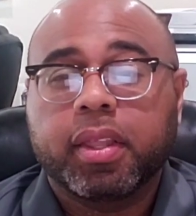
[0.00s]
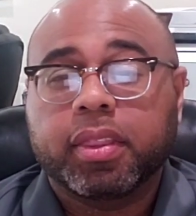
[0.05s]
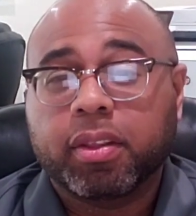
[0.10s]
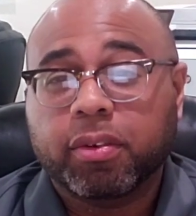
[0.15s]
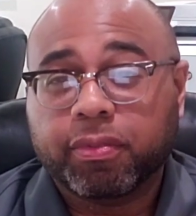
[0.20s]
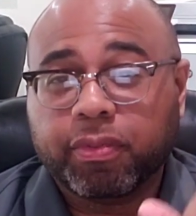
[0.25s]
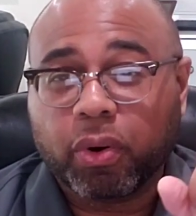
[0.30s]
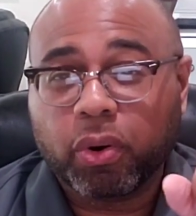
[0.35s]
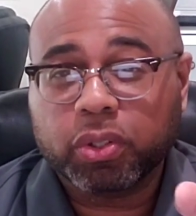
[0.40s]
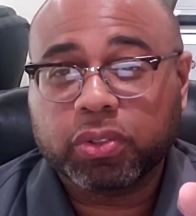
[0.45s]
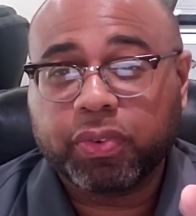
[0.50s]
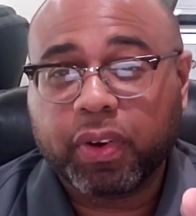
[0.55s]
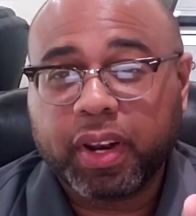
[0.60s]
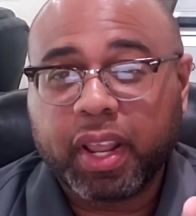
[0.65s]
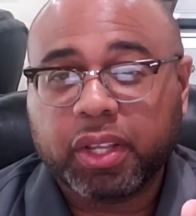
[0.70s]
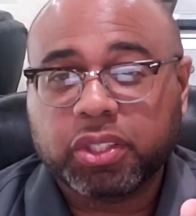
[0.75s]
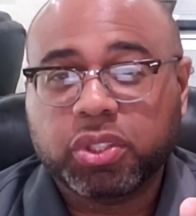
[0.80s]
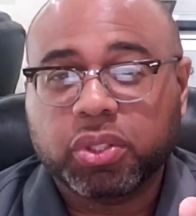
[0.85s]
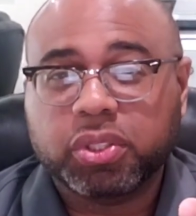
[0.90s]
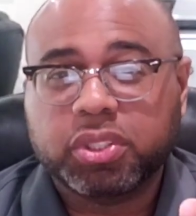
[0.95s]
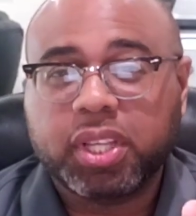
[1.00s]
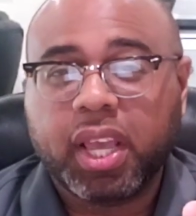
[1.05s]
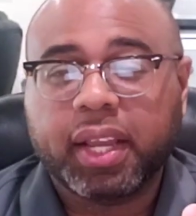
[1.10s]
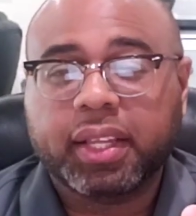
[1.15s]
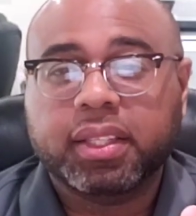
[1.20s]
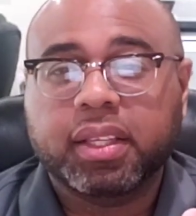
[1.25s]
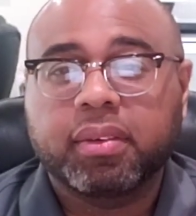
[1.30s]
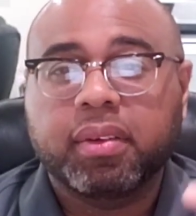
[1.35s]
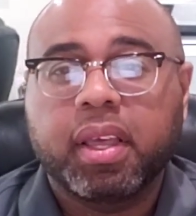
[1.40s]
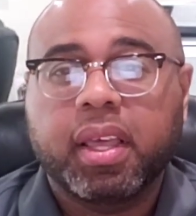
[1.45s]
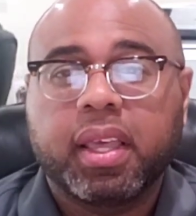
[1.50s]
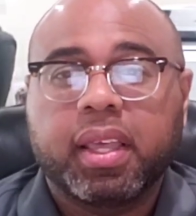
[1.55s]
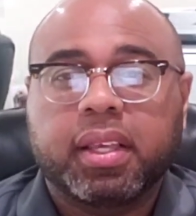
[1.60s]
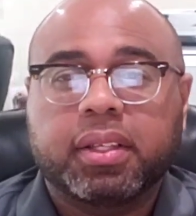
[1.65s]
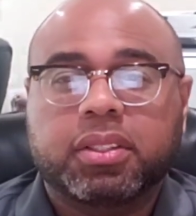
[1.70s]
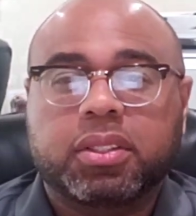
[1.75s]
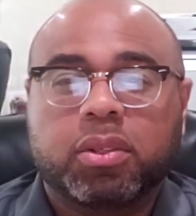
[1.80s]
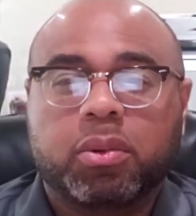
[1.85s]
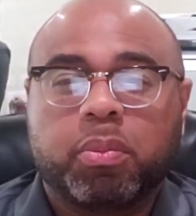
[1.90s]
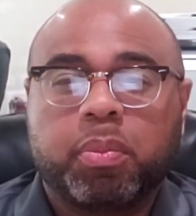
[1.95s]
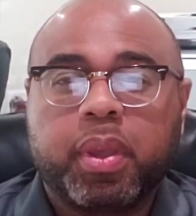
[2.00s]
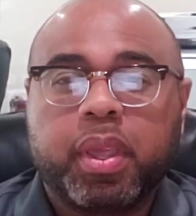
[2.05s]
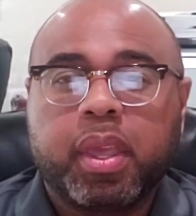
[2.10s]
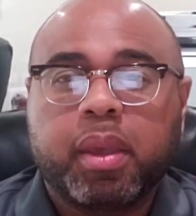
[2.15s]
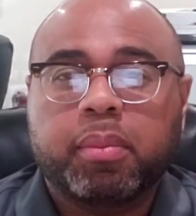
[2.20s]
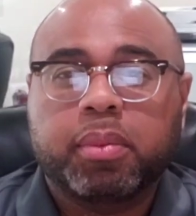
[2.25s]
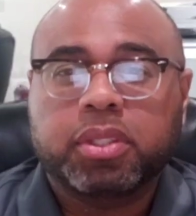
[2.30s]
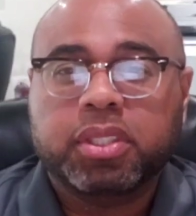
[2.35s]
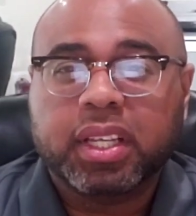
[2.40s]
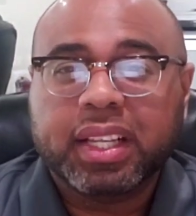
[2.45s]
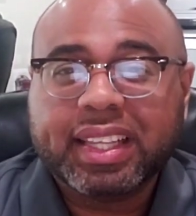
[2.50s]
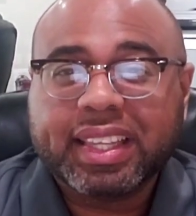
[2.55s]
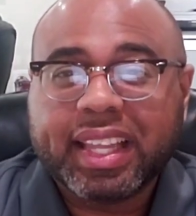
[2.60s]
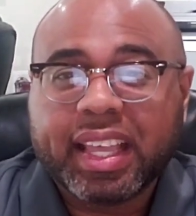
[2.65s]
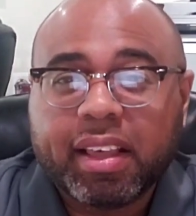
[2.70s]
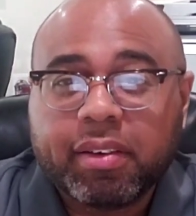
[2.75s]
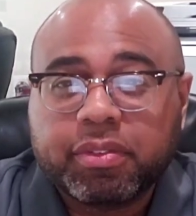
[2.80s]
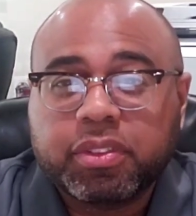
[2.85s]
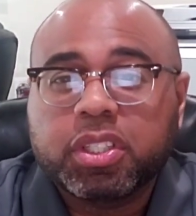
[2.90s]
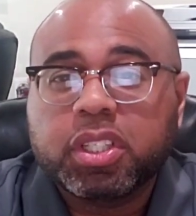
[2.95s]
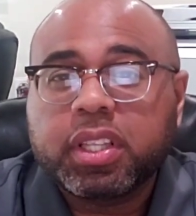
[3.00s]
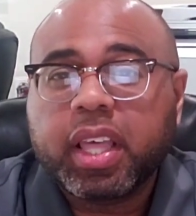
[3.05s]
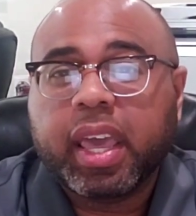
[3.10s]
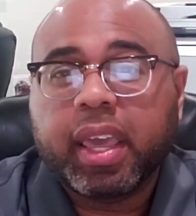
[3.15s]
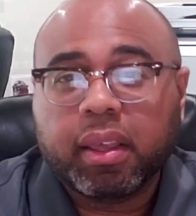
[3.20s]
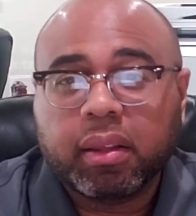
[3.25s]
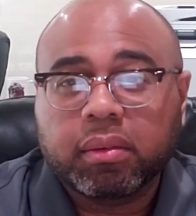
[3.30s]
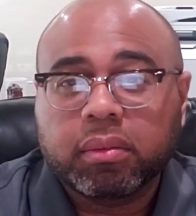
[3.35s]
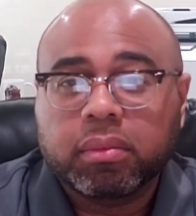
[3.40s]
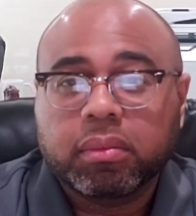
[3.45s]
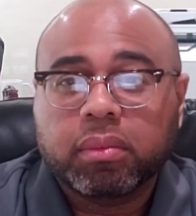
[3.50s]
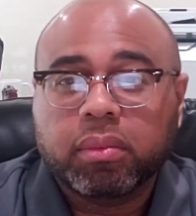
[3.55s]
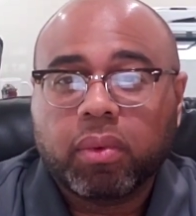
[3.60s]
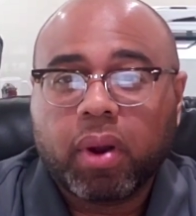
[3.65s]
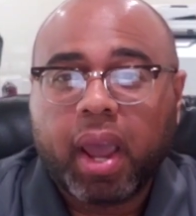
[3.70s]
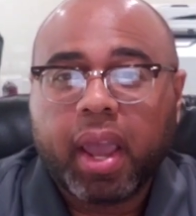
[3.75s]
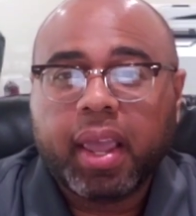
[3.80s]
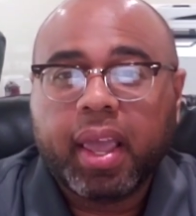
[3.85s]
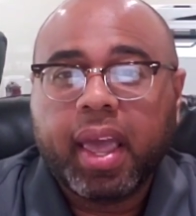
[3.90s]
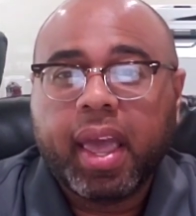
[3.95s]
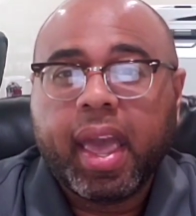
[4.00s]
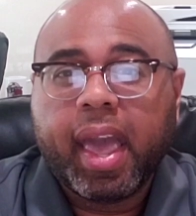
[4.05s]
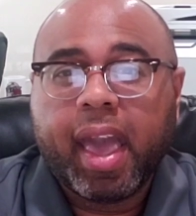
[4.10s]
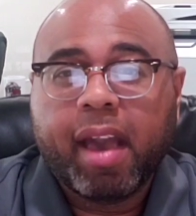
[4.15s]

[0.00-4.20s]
The first financial objective is to be able to live today, right?